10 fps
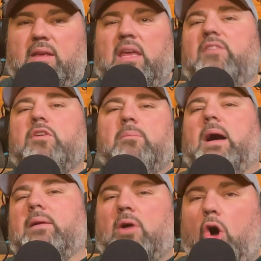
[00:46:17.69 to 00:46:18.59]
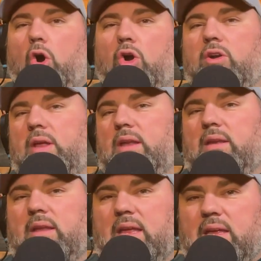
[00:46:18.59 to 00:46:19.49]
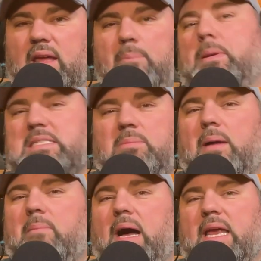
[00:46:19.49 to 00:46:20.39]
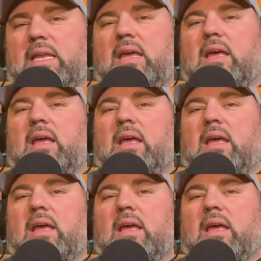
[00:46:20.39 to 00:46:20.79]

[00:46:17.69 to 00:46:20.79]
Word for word: give you my heart and, and a piece of my mind